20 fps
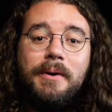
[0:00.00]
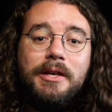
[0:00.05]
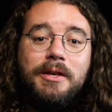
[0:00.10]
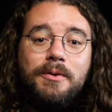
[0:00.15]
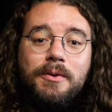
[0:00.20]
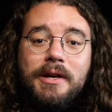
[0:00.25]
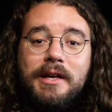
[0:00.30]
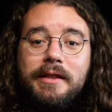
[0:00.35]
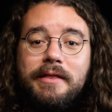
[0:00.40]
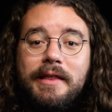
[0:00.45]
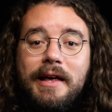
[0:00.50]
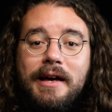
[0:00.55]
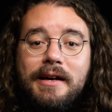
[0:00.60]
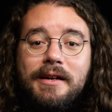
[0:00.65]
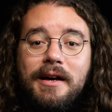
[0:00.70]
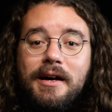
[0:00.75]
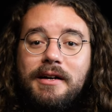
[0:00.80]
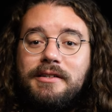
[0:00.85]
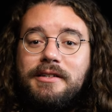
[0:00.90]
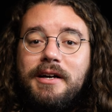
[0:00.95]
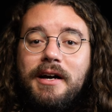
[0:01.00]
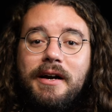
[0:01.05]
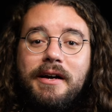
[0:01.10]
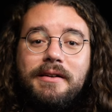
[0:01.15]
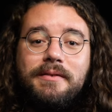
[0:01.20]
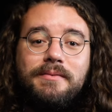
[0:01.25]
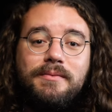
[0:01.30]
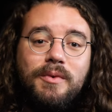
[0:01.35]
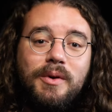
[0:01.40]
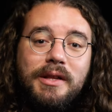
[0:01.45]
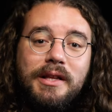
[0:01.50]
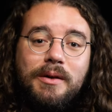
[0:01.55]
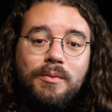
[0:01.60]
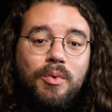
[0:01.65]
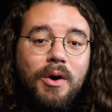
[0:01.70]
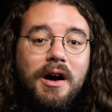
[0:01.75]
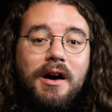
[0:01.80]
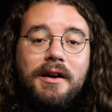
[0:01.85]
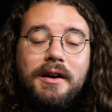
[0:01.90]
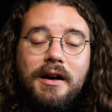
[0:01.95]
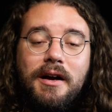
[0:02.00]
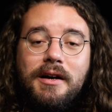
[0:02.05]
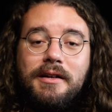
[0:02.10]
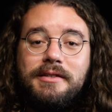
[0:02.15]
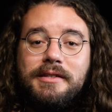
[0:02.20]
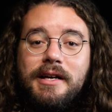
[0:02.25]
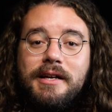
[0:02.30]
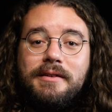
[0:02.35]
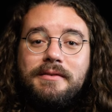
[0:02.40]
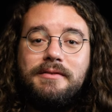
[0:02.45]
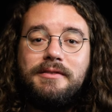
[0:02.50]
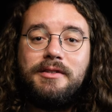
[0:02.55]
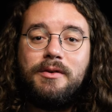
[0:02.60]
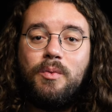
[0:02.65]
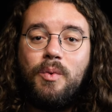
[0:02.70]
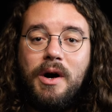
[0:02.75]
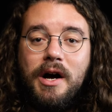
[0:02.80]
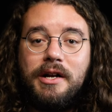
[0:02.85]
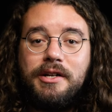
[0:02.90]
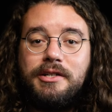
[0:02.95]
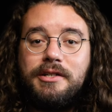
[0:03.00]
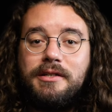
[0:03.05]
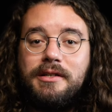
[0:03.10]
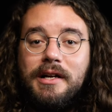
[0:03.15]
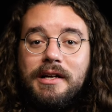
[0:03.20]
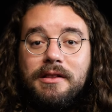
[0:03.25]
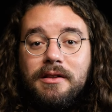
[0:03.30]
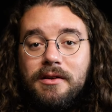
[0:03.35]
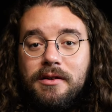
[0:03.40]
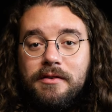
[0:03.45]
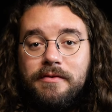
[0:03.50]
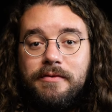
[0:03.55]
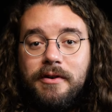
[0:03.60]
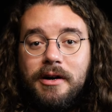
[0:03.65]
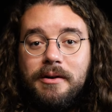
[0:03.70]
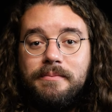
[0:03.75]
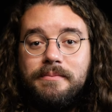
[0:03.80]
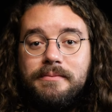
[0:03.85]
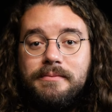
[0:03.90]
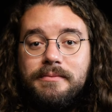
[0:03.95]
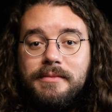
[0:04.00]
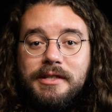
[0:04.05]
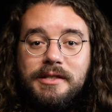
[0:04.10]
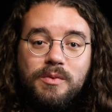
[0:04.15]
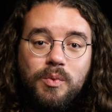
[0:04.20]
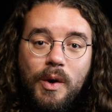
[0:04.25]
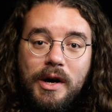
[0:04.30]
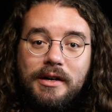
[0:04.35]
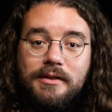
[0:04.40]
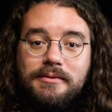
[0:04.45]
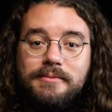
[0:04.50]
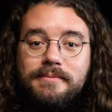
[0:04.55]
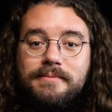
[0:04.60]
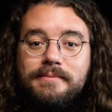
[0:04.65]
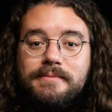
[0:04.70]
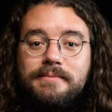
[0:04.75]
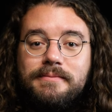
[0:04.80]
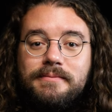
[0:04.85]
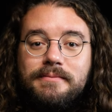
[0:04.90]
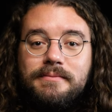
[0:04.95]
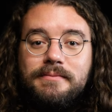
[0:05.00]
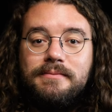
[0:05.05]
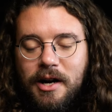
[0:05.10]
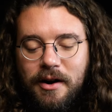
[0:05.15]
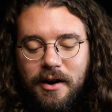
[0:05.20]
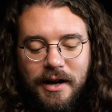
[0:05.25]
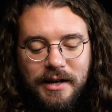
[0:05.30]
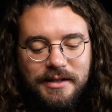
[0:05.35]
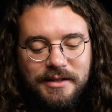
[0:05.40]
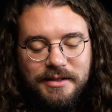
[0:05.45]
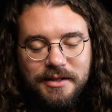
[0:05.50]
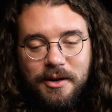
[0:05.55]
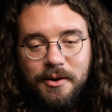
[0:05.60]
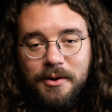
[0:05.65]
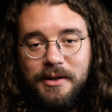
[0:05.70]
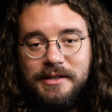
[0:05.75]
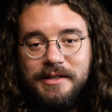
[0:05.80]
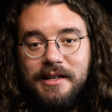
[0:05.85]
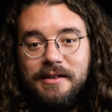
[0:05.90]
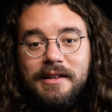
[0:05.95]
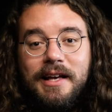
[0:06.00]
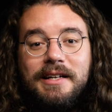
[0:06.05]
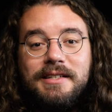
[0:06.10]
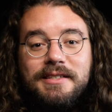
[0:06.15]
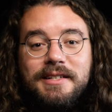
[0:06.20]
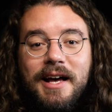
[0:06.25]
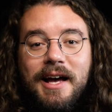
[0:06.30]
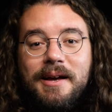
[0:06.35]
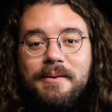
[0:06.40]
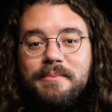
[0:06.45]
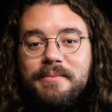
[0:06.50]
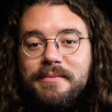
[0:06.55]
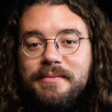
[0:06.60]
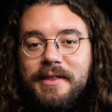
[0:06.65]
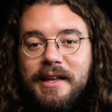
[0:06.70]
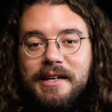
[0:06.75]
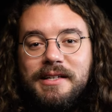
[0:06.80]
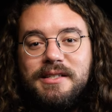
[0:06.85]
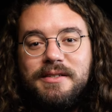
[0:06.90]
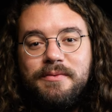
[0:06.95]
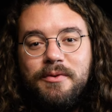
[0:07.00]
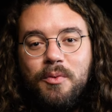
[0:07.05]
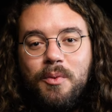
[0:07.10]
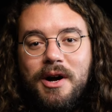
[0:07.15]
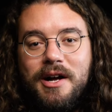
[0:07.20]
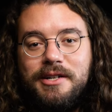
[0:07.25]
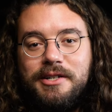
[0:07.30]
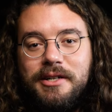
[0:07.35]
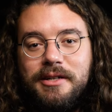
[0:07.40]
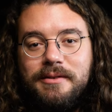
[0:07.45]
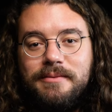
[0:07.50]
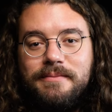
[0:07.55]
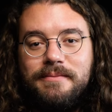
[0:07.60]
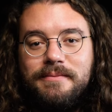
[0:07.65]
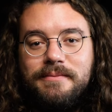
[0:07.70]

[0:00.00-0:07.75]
but you get that uncut, really raw content to watch and learn from as well. All right, so until next time, thanks for watching.